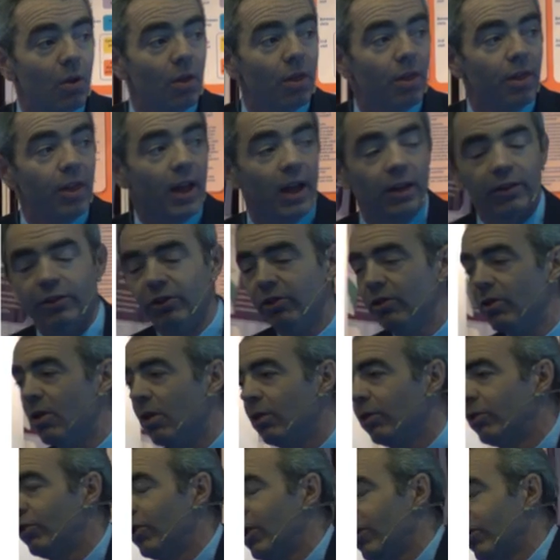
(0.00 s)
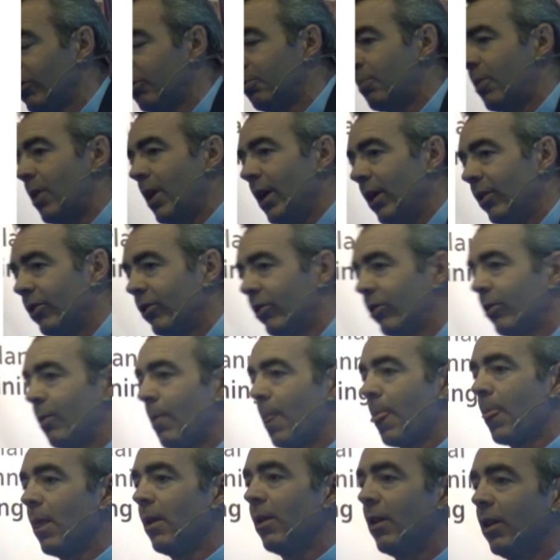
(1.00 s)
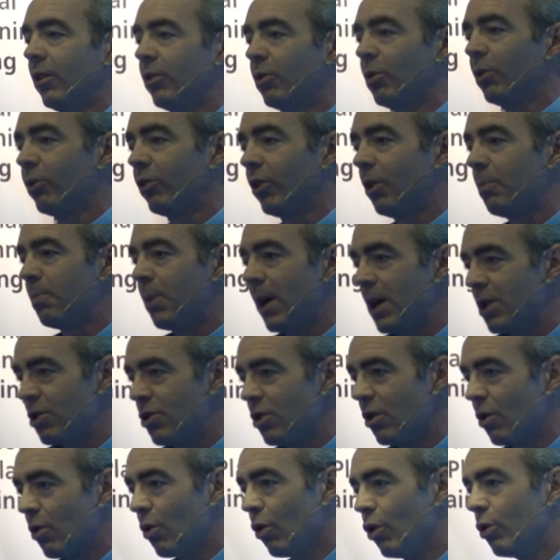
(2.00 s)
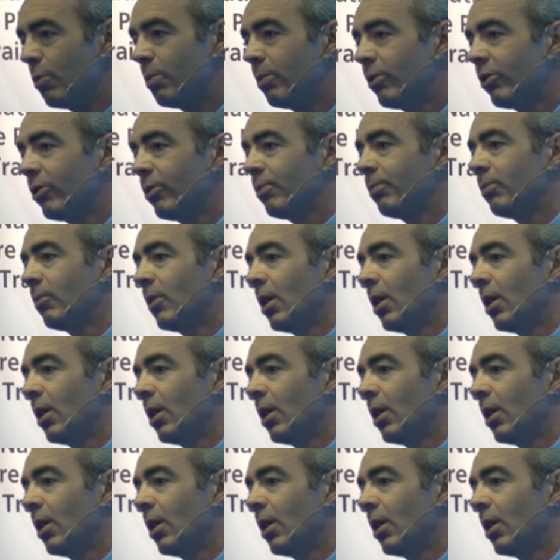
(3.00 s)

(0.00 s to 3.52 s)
That's not just press, that's also patient groups